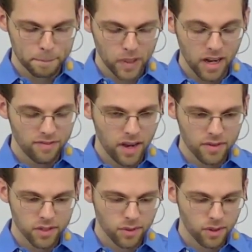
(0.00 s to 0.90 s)
When I
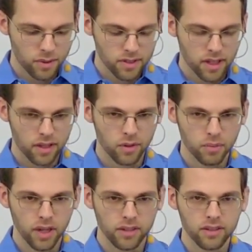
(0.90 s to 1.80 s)
found this quote, I was like, oh
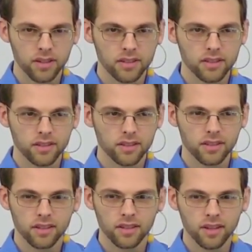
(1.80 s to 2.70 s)
my goodness.
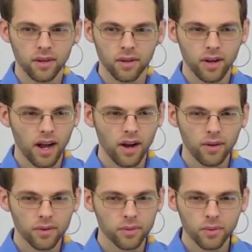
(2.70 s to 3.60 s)
How,
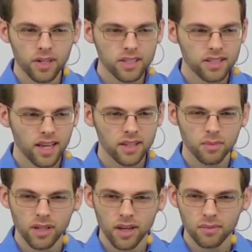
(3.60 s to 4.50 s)
what does it take to
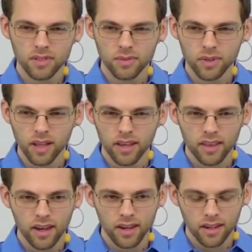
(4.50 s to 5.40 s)
become someone like
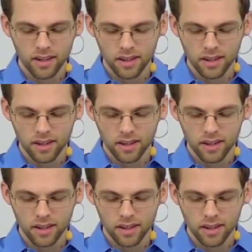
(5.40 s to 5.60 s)
that?